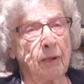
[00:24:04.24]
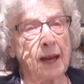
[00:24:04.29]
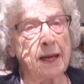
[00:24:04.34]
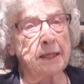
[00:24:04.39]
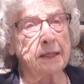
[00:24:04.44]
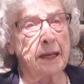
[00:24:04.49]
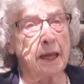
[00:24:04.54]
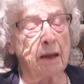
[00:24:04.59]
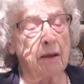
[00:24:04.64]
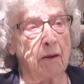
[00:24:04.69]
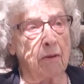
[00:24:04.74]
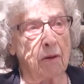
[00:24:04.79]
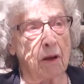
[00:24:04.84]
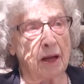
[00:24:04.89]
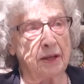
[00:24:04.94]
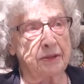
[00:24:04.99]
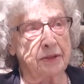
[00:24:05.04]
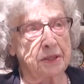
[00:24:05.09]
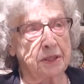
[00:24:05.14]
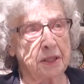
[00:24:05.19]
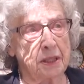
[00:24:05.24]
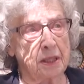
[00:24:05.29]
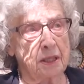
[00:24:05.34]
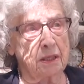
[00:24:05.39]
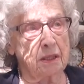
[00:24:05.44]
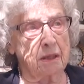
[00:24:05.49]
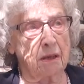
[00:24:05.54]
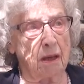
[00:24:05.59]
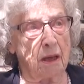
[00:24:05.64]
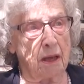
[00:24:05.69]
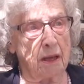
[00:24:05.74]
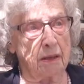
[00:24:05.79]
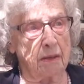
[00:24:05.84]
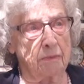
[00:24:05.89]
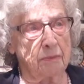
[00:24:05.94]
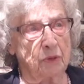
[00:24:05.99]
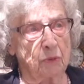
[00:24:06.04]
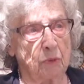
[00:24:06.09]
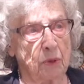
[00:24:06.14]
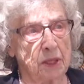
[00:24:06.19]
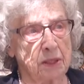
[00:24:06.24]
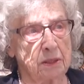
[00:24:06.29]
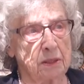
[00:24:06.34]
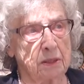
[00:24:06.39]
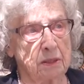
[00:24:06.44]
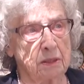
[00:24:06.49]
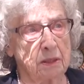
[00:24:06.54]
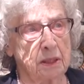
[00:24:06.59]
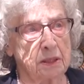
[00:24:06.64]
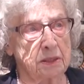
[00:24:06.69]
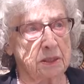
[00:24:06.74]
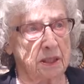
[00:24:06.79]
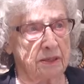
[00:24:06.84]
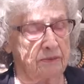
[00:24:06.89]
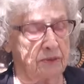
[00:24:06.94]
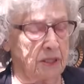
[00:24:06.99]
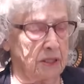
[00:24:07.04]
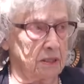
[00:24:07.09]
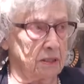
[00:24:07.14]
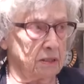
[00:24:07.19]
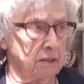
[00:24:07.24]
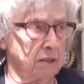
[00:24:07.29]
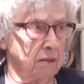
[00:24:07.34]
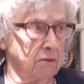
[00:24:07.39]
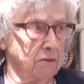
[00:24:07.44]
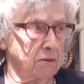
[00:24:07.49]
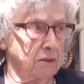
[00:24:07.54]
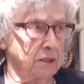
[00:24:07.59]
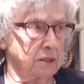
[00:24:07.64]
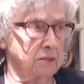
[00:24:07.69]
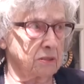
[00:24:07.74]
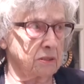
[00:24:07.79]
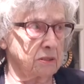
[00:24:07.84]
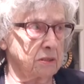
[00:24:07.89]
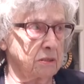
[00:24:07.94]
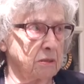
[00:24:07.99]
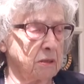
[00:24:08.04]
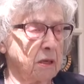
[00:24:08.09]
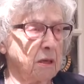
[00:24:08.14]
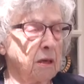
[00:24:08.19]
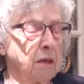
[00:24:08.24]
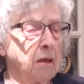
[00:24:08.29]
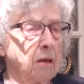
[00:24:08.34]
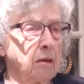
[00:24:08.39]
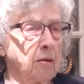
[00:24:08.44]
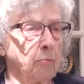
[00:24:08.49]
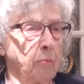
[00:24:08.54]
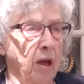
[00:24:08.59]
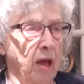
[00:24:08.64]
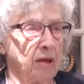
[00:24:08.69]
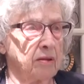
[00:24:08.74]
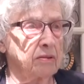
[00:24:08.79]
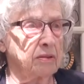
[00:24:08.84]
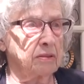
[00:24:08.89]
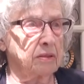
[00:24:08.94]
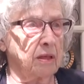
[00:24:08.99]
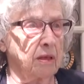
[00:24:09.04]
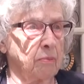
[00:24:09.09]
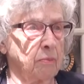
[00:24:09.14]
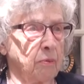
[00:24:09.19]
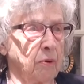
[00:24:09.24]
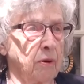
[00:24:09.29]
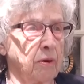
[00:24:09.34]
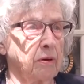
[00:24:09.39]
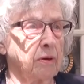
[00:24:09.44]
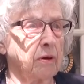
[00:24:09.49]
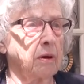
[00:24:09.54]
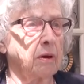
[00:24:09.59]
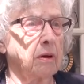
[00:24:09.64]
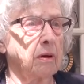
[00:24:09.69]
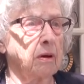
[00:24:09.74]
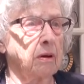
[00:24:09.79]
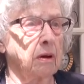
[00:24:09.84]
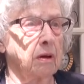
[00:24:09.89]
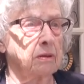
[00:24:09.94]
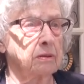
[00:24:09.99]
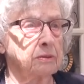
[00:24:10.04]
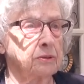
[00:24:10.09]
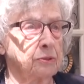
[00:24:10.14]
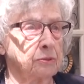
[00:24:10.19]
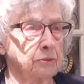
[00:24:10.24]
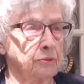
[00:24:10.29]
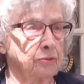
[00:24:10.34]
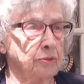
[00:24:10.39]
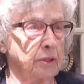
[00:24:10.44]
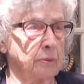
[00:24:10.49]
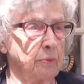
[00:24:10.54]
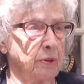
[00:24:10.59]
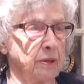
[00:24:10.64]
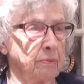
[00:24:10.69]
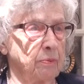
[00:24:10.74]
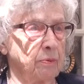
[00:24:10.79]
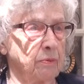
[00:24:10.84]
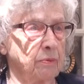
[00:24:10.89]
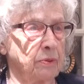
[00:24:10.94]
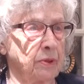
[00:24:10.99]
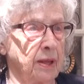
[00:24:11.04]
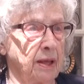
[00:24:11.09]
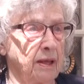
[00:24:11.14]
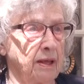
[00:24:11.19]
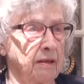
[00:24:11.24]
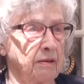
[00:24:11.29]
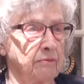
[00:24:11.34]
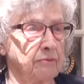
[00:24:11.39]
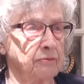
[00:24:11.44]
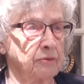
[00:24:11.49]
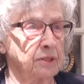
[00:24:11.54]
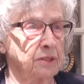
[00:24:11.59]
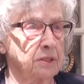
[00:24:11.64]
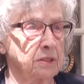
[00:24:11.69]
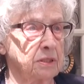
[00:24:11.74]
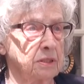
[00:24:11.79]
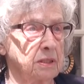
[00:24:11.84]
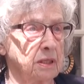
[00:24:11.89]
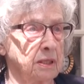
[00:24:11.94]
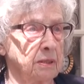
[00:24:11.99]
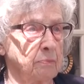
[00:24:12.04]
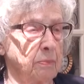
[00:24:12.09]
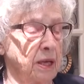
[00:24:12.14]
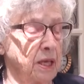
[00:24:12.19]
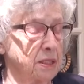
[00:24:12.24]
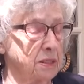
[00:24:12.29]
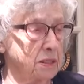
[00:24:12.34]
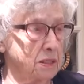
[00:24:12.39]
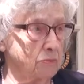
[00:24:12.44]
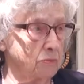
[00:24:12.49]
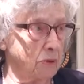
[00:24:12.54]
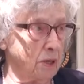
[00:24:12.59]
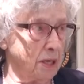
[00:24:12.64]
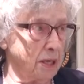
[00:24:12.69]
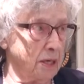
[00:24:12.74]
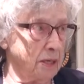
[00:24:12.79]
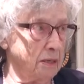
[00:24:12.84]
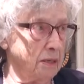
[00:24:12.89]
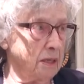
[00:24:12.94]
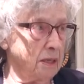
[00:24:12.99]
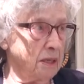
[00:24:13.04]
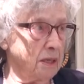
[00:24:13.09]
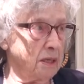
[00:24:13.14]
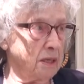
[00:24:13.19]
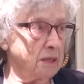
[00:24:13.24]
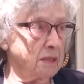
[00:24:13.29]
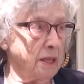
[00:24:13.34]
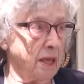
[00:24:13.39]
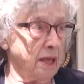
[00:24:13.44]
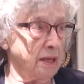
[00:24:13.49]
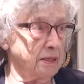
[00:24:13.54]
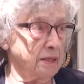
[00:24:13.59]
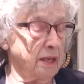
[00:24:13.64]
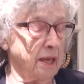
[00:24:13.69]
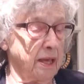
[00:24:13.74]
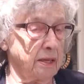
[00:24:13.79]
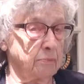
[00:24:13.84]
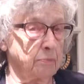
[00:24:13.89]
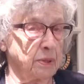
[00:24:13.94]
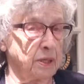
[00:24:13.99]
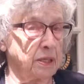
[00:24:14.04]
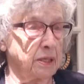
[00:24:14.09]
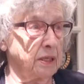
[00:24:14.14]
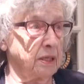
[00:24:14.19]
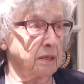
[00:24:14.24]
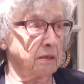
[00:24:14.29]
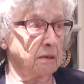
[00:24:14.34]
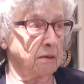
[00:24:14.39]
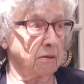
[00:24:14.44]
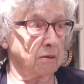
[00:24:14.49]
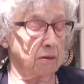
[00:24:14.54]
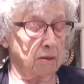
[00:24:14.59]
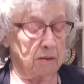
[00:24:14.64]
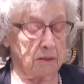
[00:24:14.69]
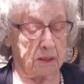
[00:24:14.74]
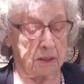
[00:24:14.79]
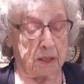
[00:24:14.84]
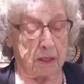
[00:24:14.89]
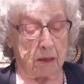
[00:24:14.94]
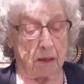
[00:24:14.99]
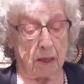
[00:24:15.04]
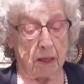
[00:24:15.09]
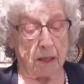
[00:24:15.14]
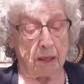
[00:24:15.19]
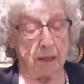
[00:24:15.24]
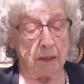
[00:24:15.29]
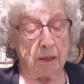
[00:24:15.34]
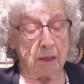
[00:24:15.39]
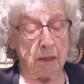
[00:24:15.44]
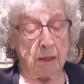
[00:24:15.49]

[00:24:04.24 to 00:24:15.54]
Right now, I think I am the one that has lived here the longest. But there were 2 or 3 people that have recently passed away that had been here longer than I.